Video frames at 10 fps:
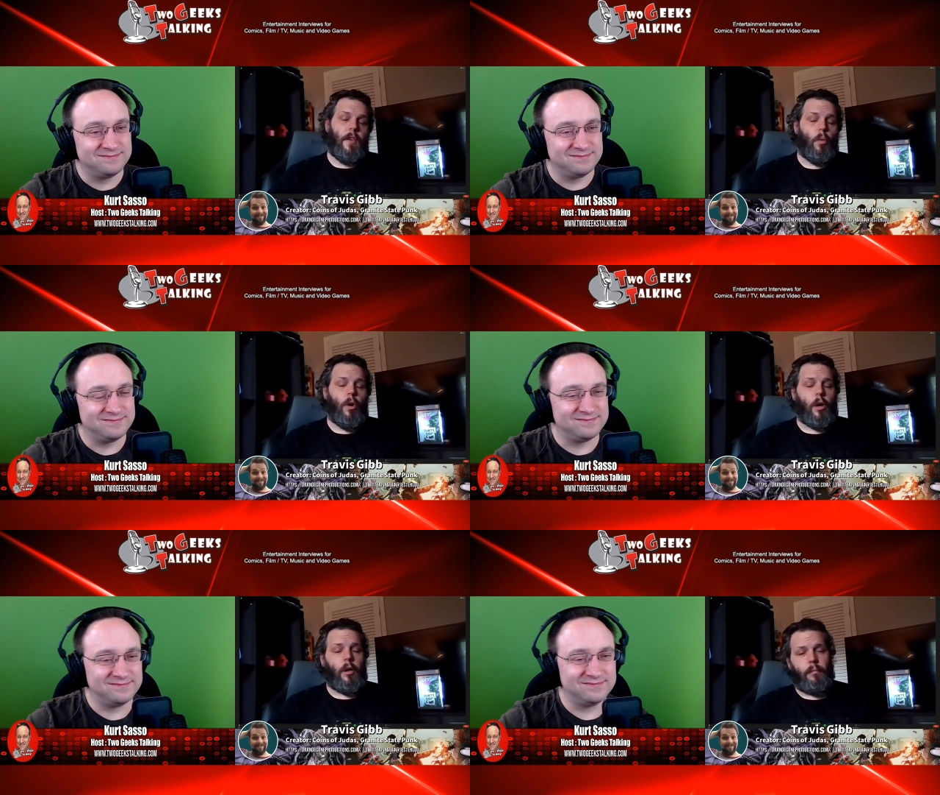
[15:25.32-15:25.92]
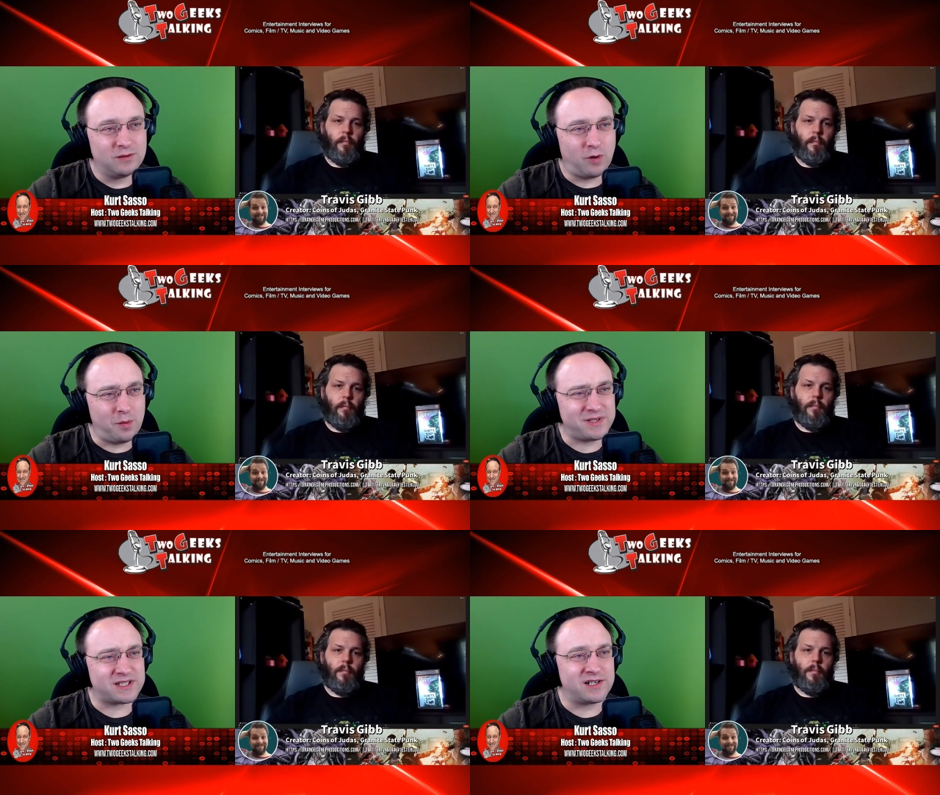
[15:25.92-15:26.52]
Speaker 1: in this work.
Speaker 2: What was
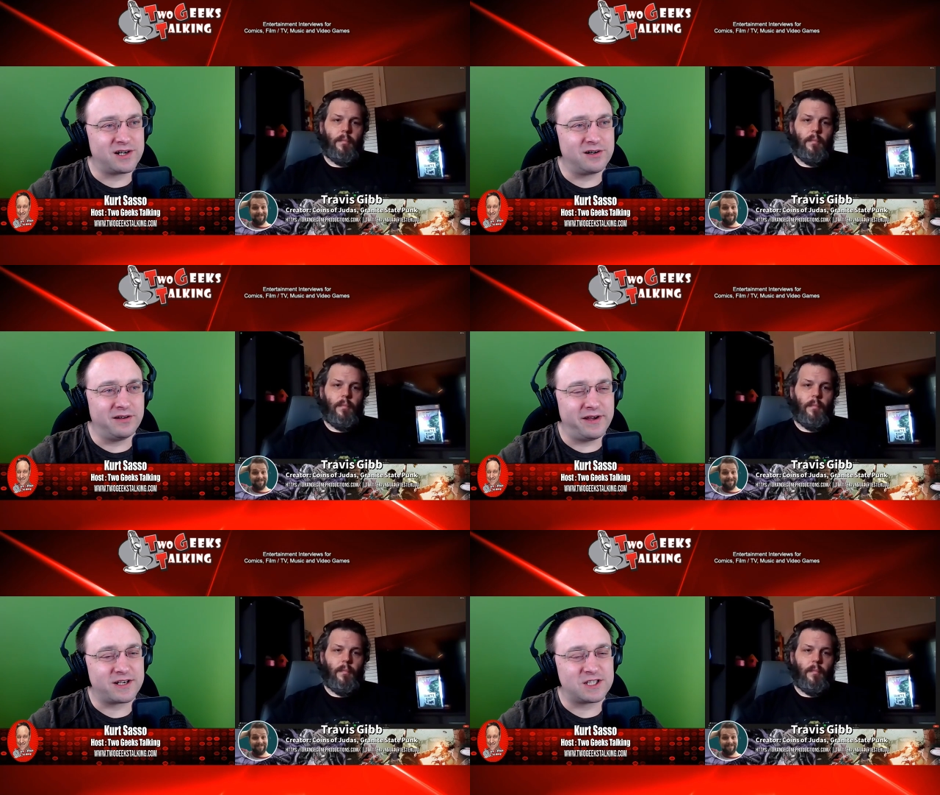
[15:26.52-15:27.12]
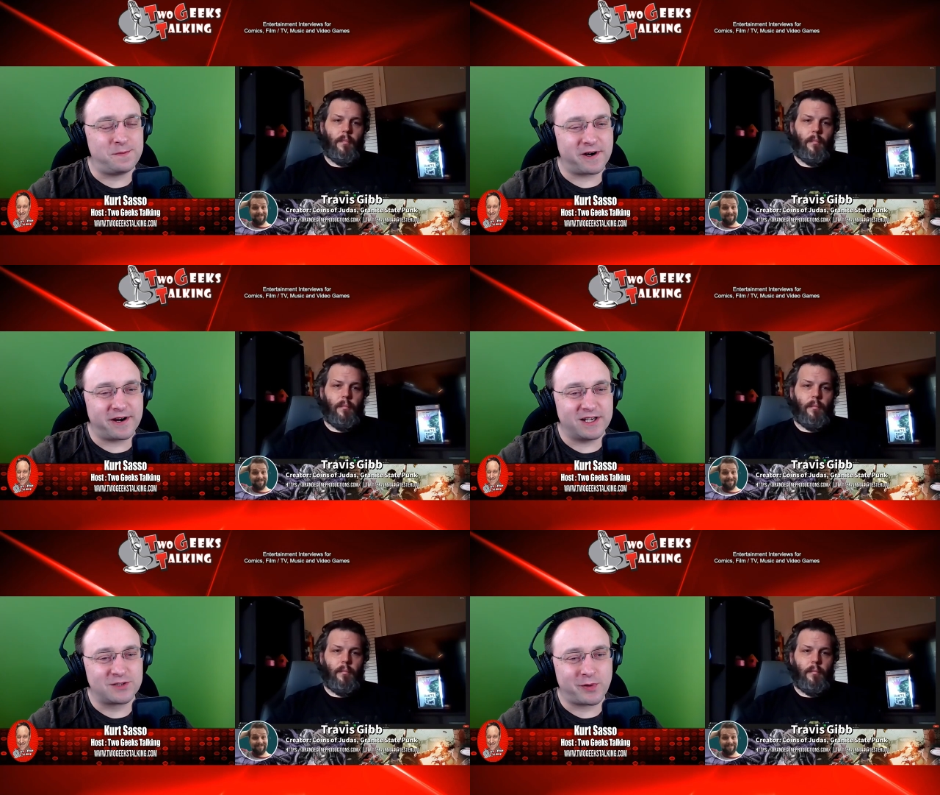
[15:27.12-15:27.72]
an early
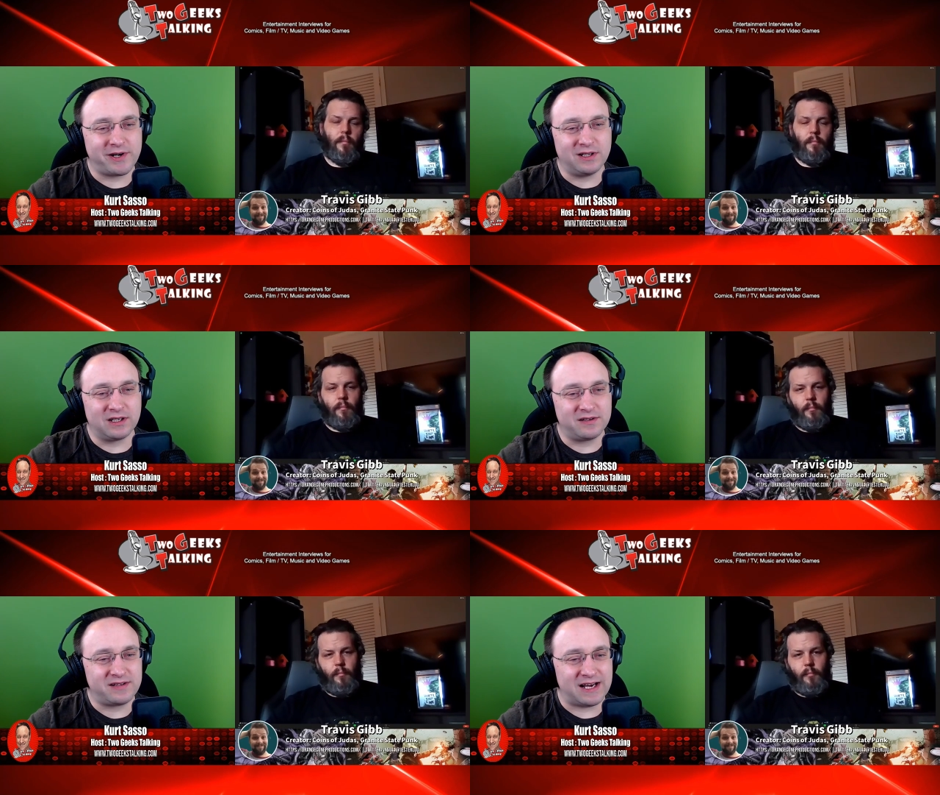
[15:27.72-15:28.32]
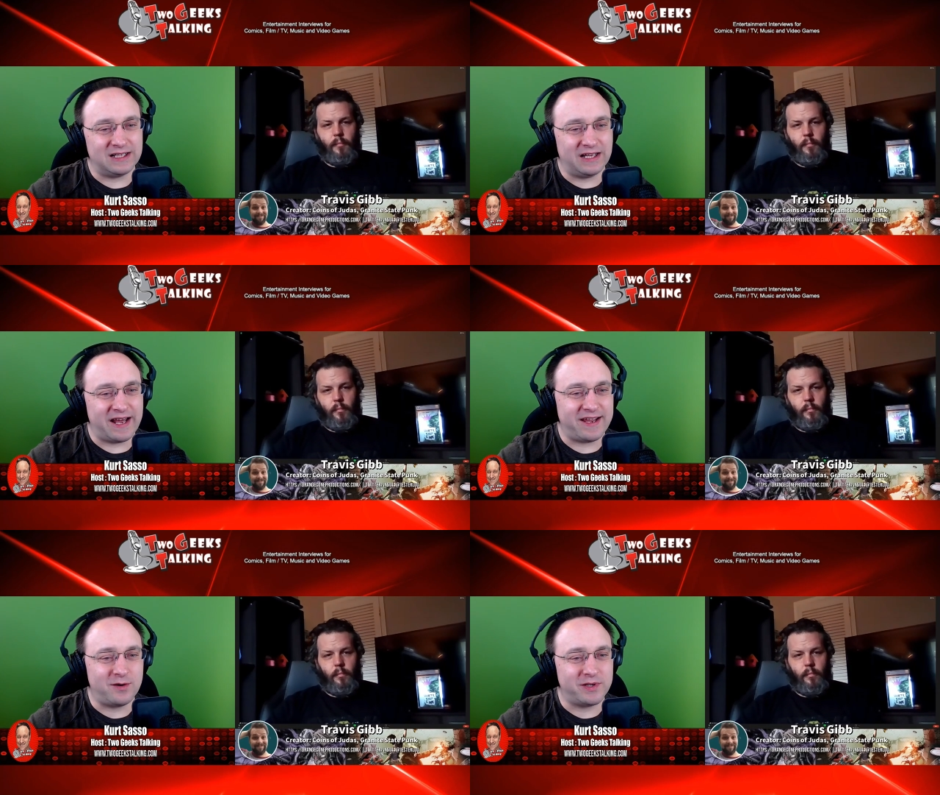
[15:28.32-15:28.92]
experience where you learned that
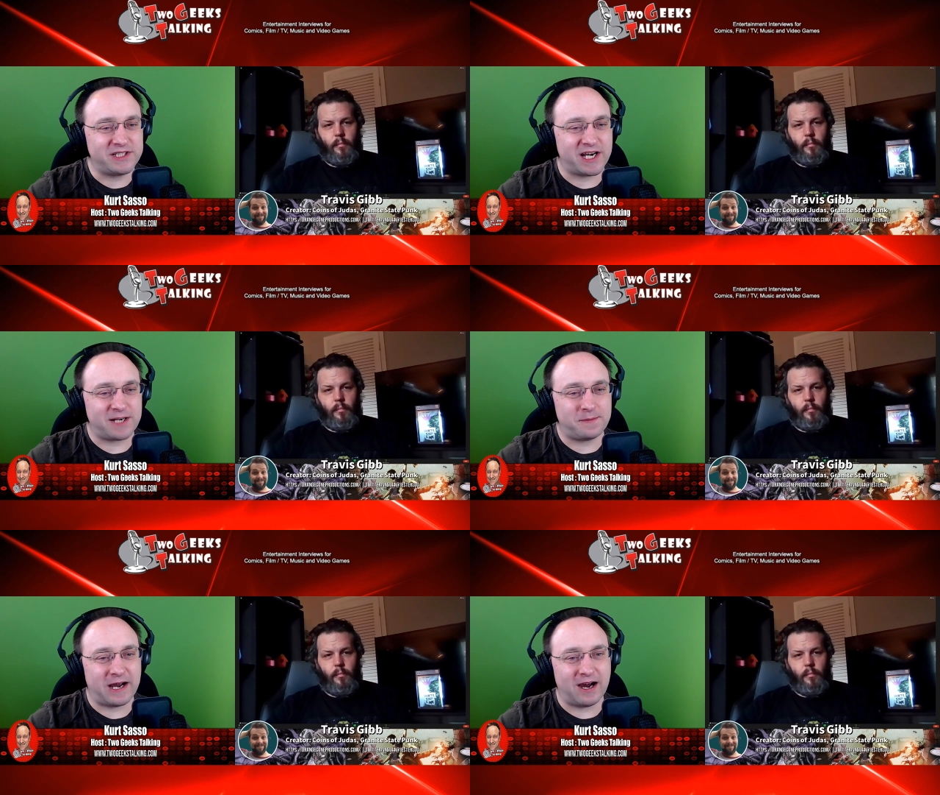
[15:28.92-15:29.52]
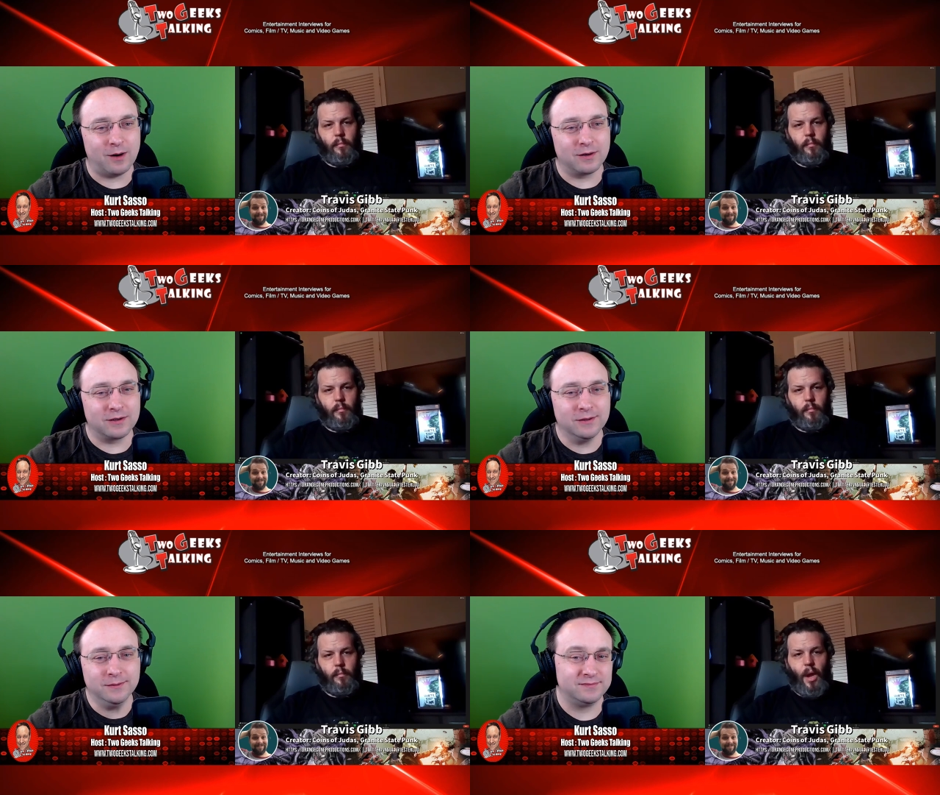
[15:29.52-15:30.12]
language had
Speaker 1: power?
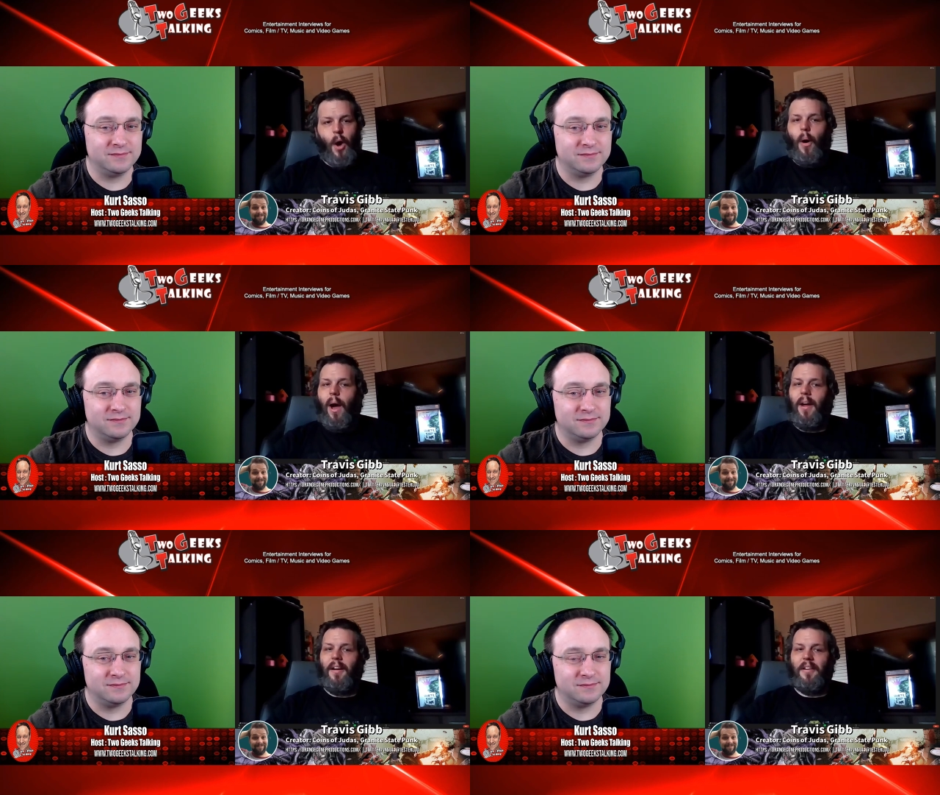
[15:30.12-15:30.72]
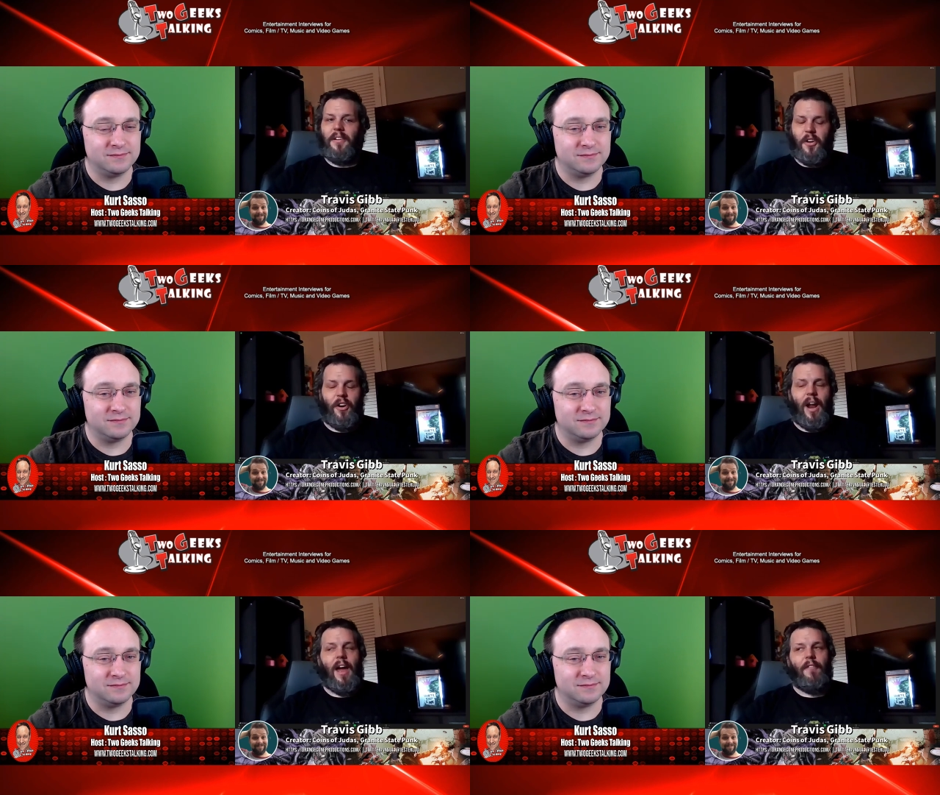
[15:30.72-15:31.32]
Oh, I,
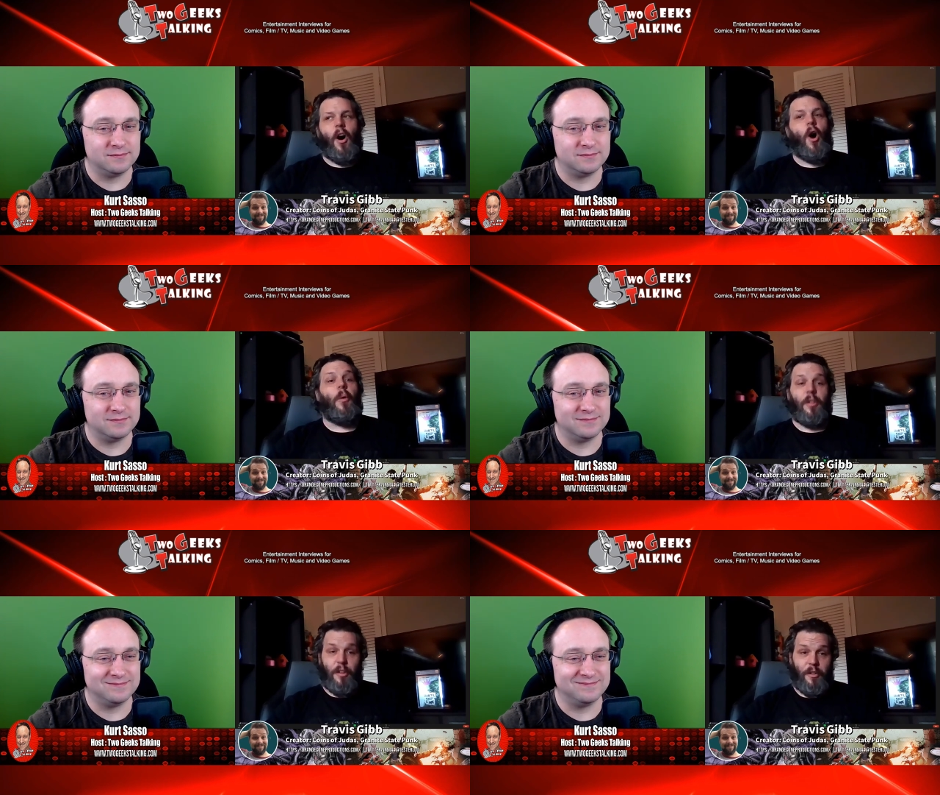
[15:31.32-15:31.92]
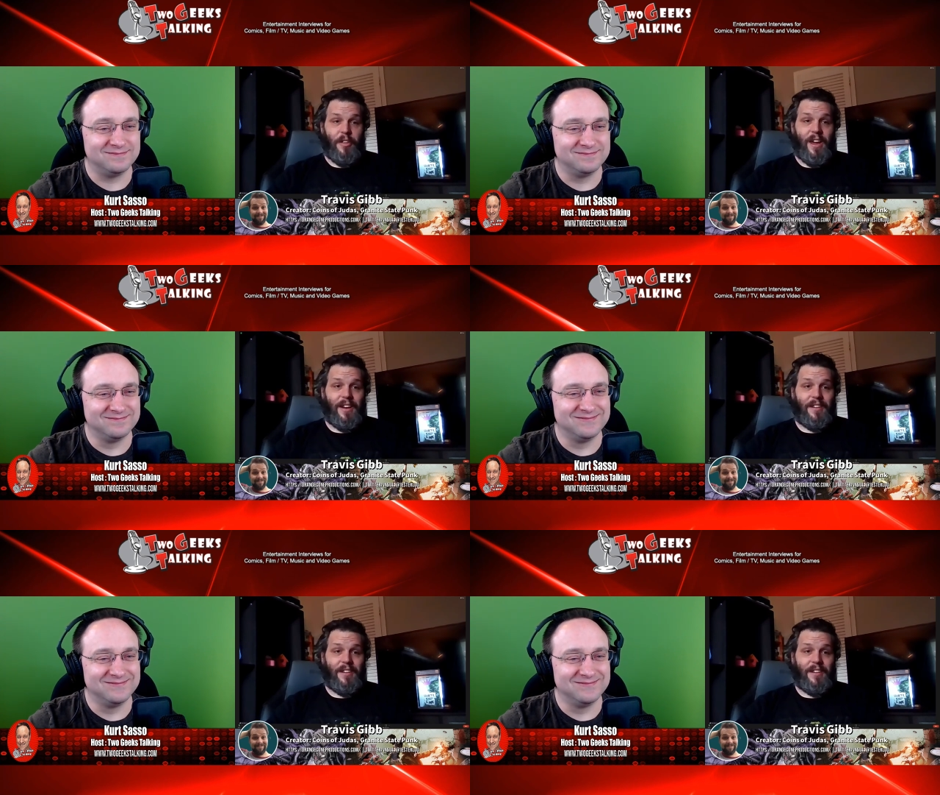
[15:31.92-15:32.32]
Kurt, I have always learned